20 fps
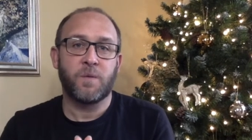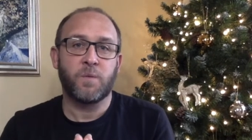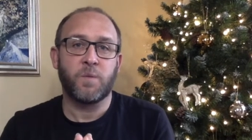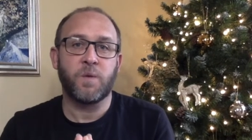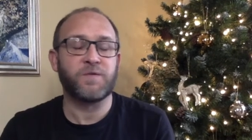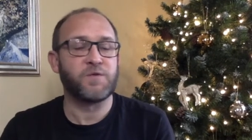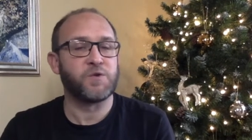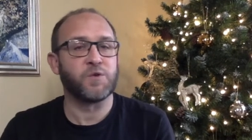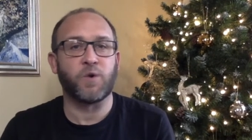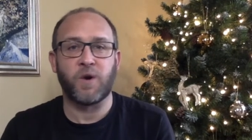
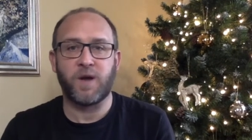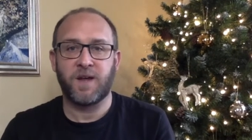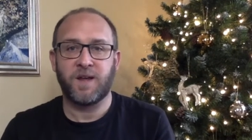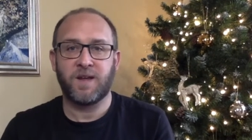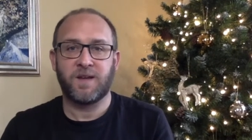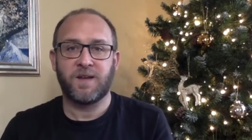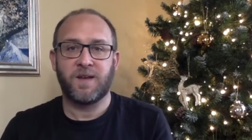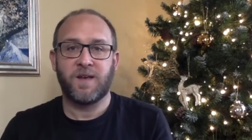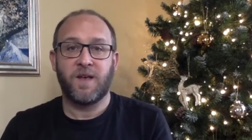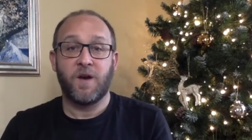with joy,
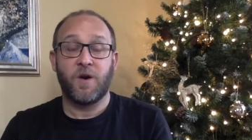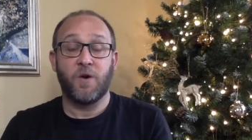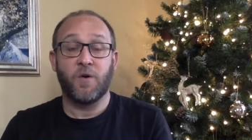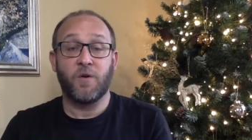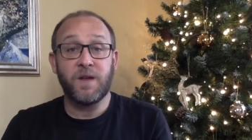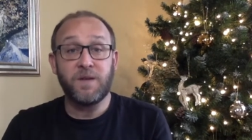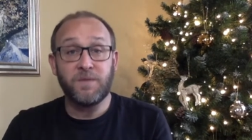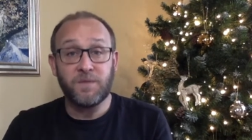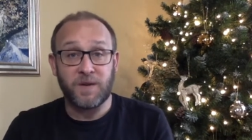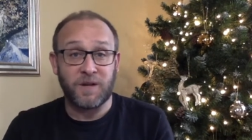
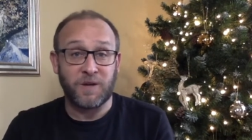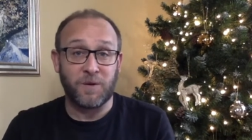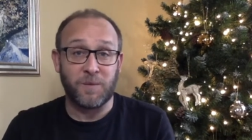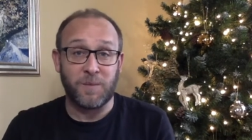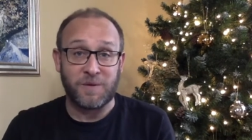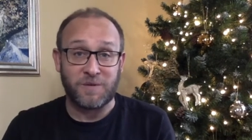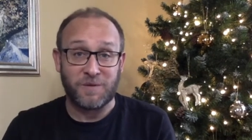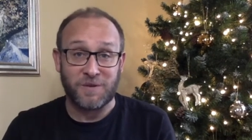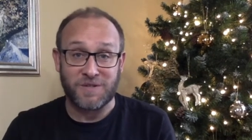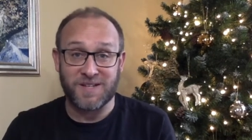or even it could
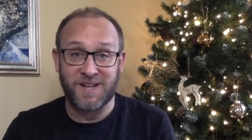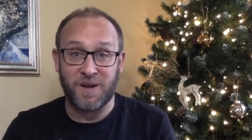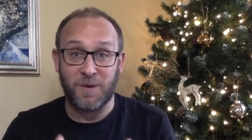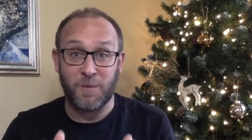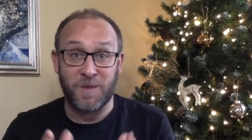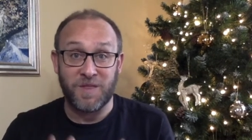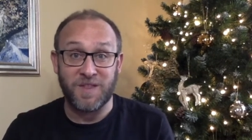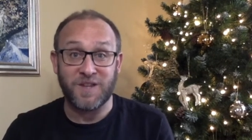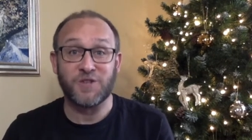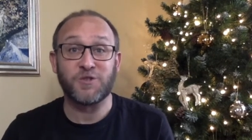be
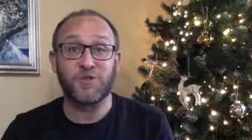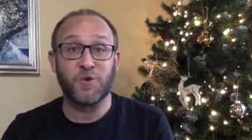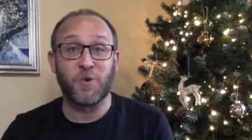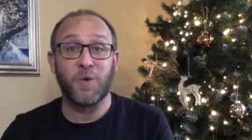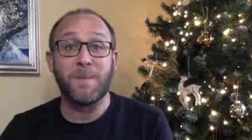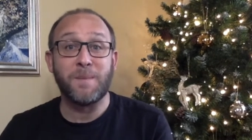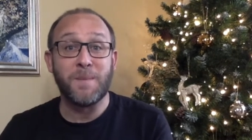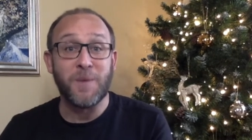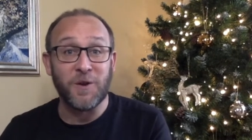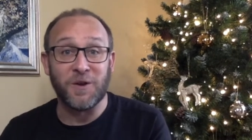translated with
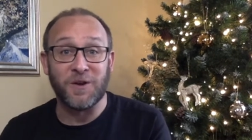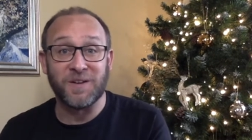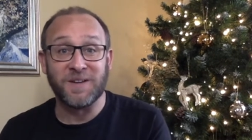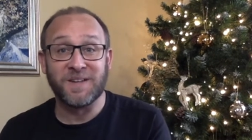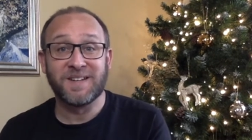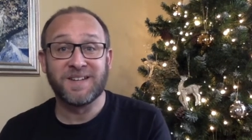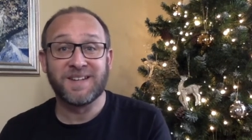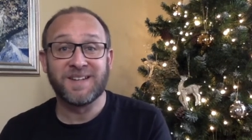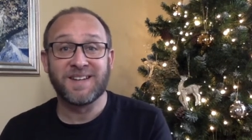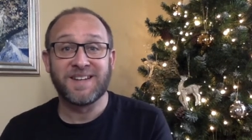enjoyment.
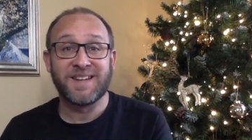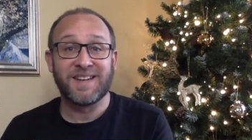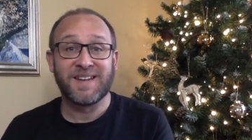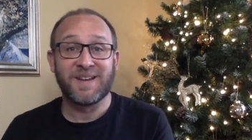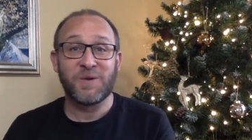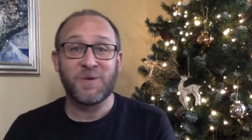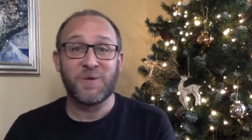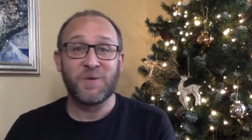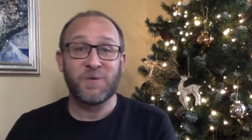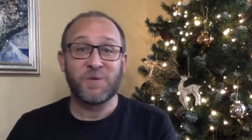
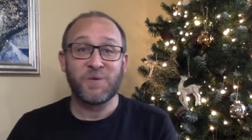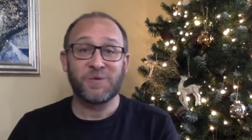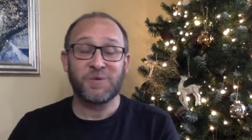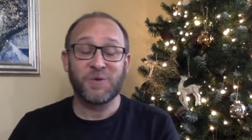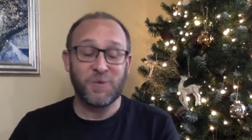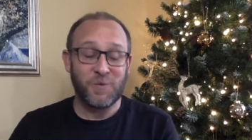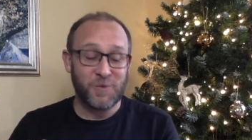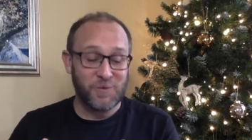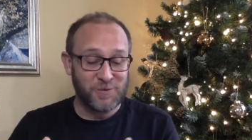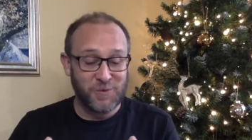
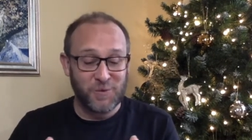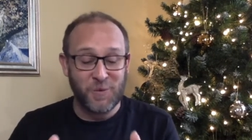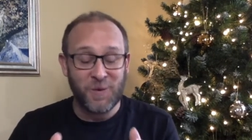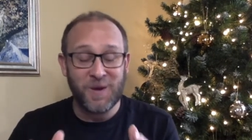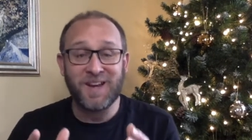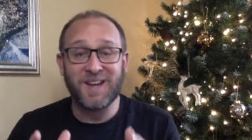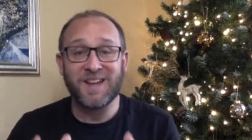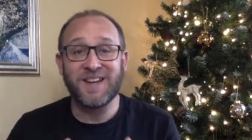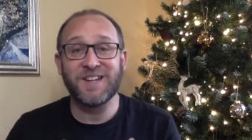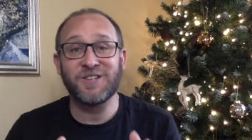So, so we
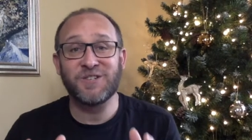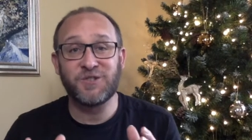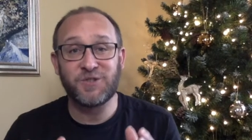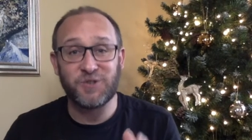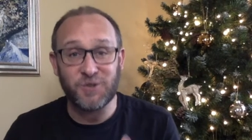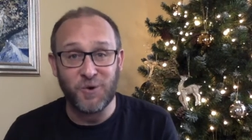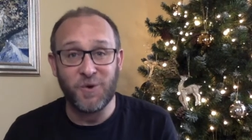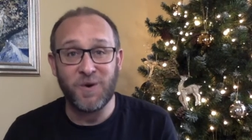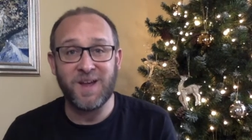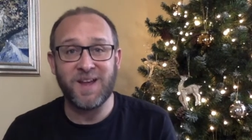can
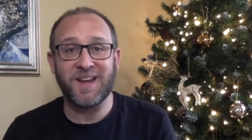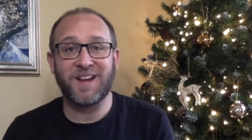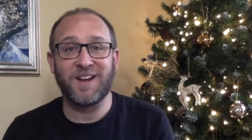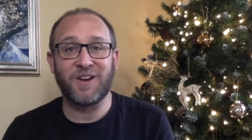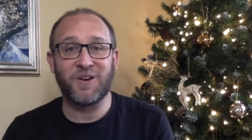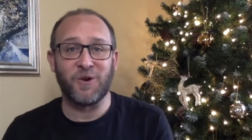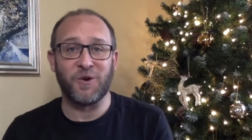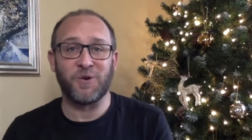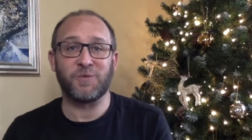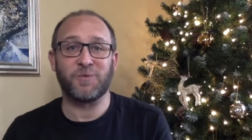enjoy
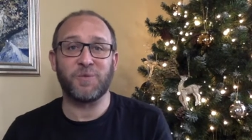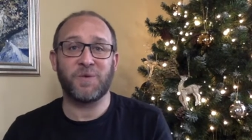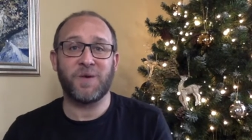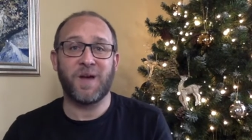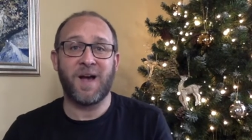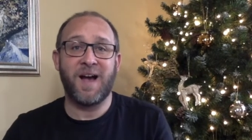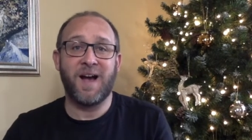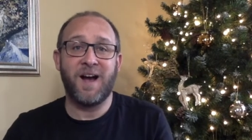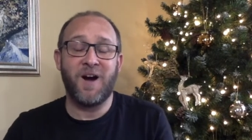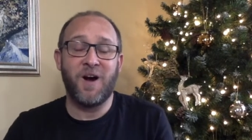God.
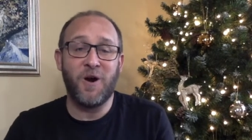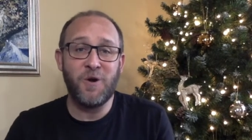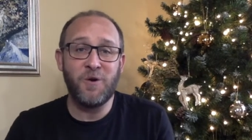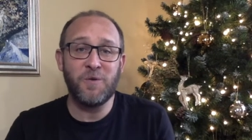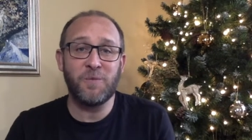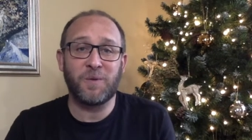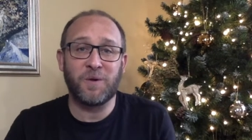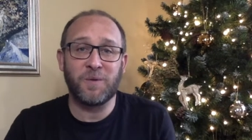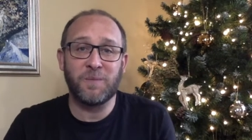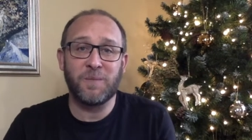Our
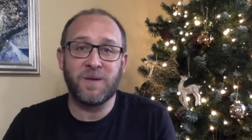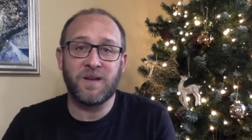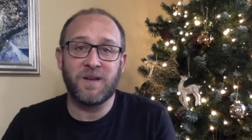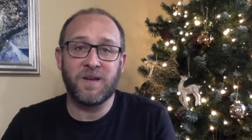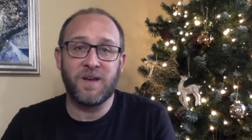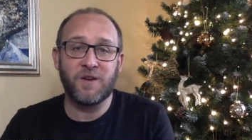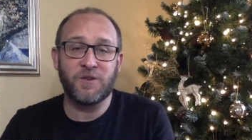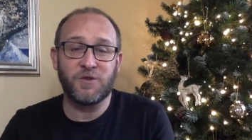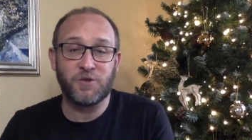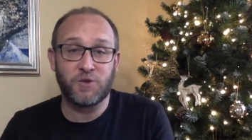hope can
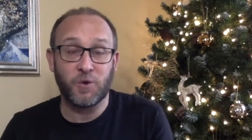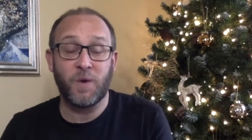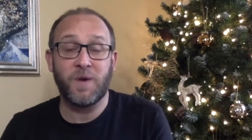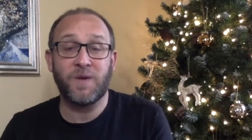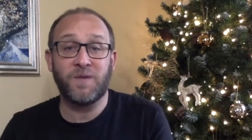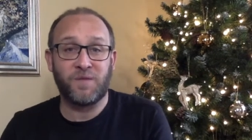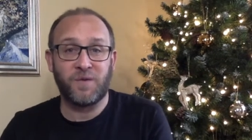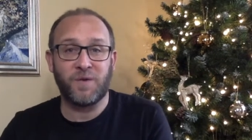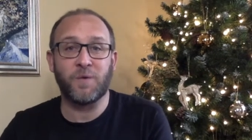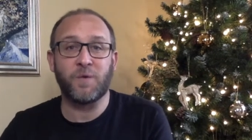be a joy
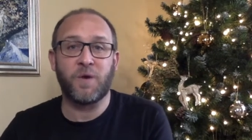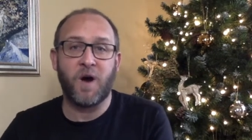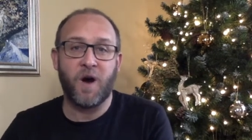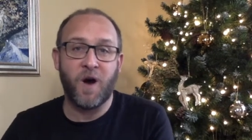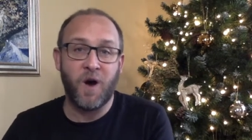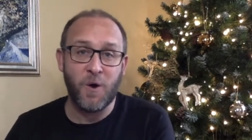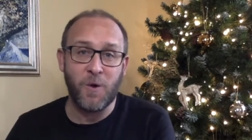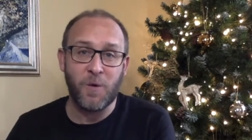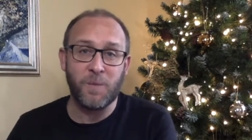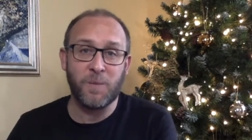filled
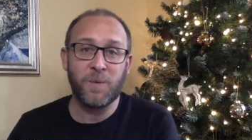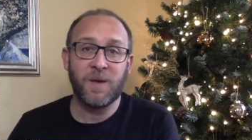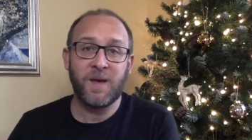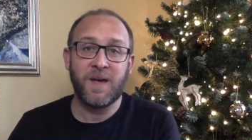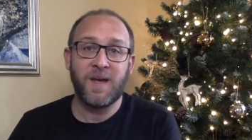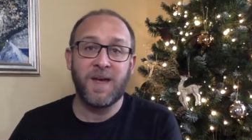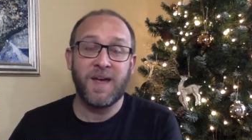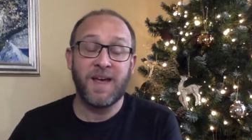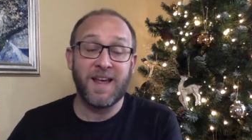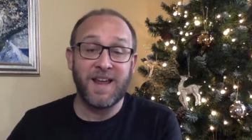hope
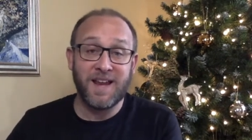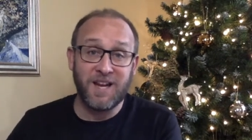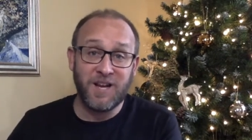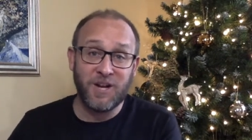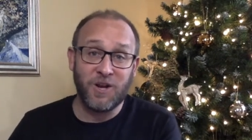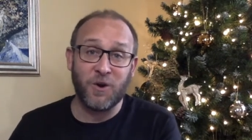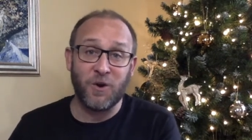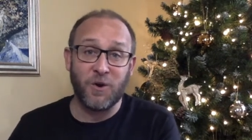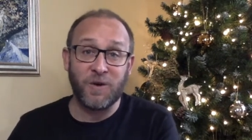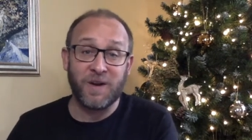
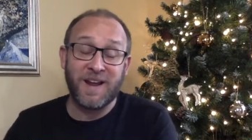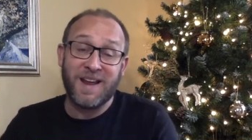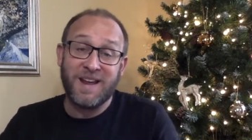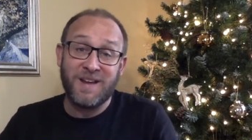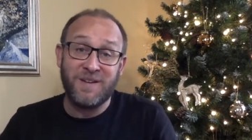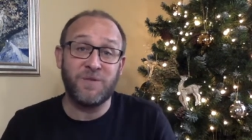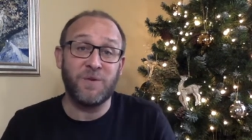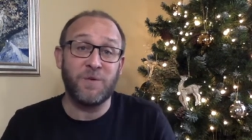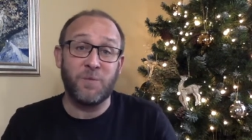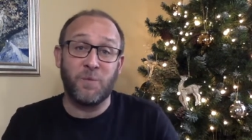in God,
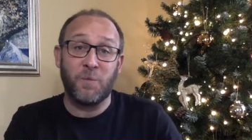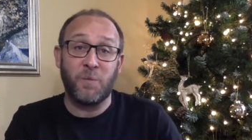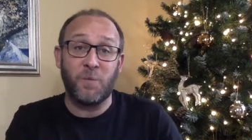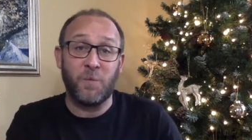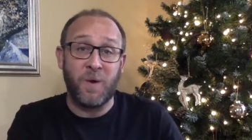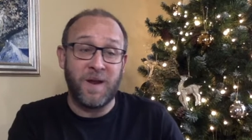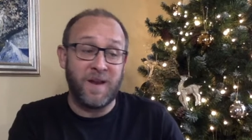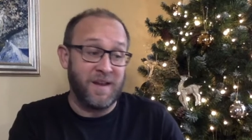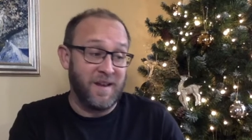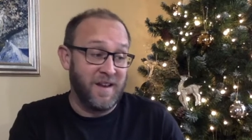even
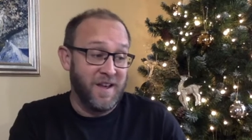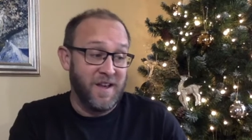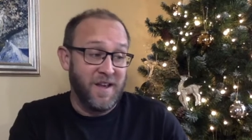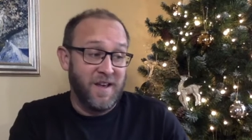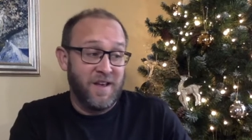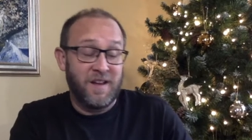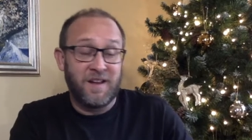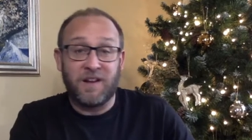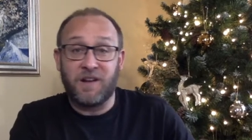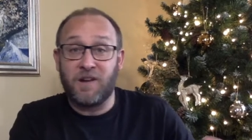when
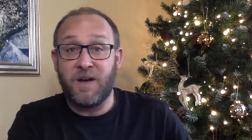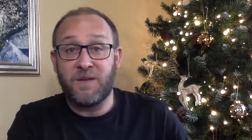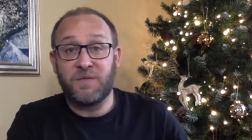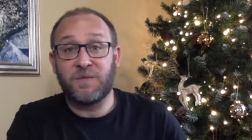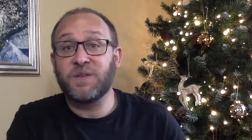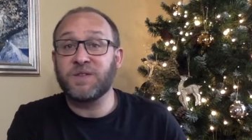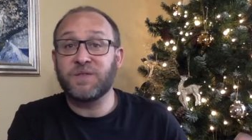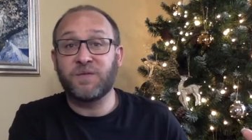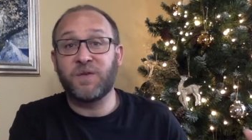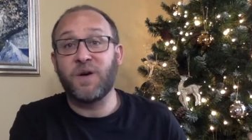
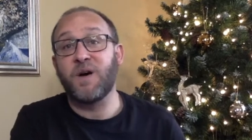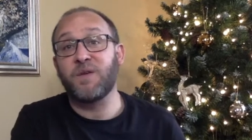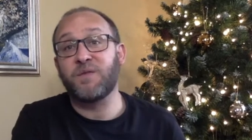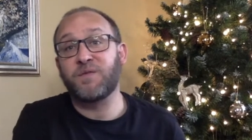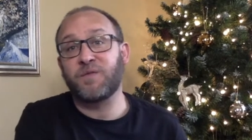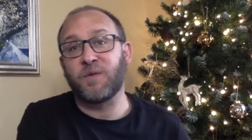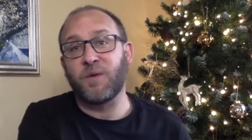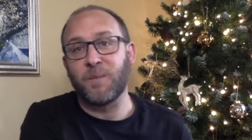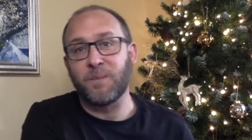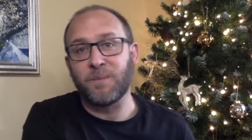life is far
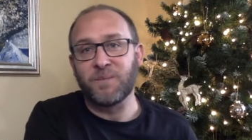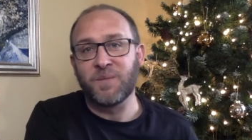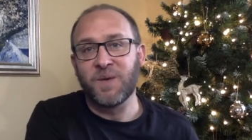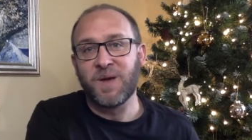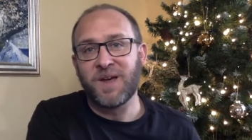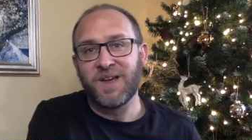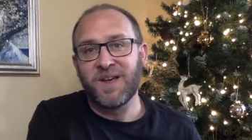from